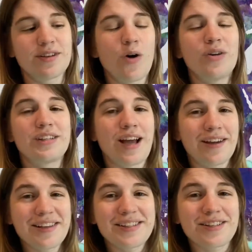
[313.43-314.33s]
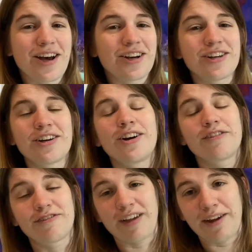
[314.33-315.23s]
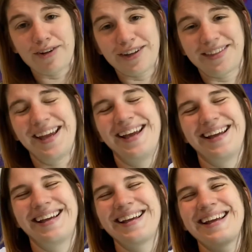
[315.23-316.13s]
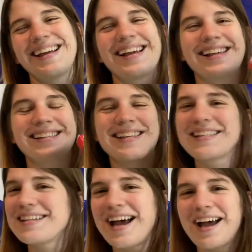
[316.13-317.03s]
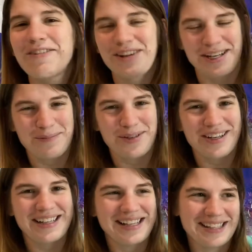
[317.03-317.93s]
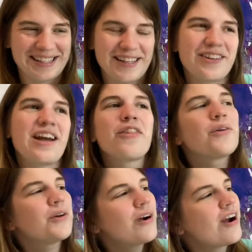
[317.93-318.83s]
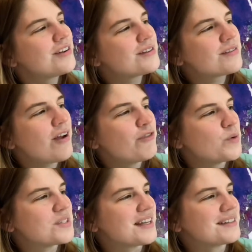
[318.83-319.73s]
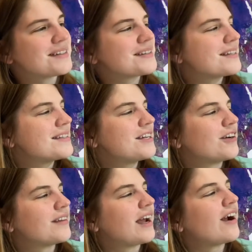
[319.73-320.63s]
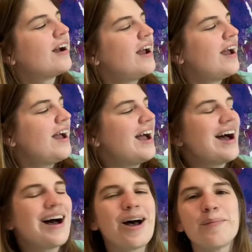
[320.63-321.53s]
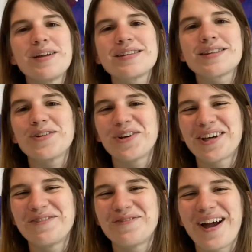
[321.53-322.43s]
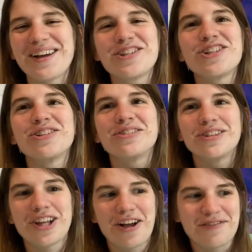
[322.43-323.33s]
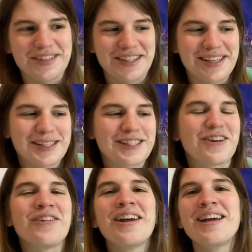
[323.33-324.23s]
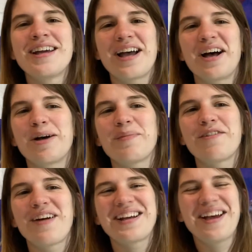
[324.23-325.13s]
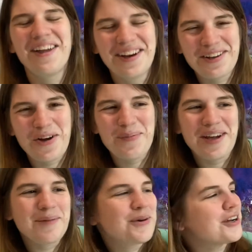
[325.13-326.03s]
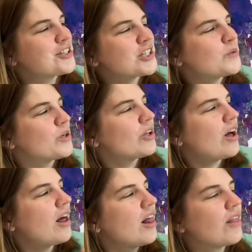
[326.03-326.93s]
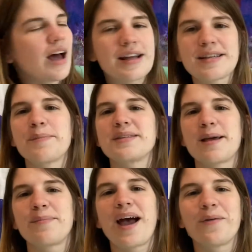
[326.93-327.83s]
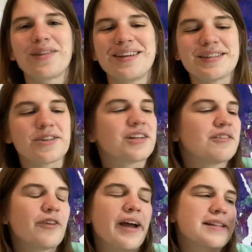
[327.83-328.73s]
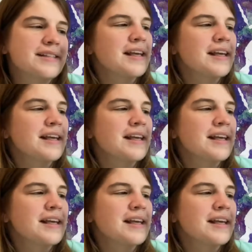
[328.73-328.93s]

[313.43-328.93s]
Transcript: youngest daughter, her favorite thing is, it's not a reading book necessarily, although there are a few sentences here and there, is the Look and Find. She loves these. So if I tell her to go pick a book, she will a lot of times come back with these Look and Finds.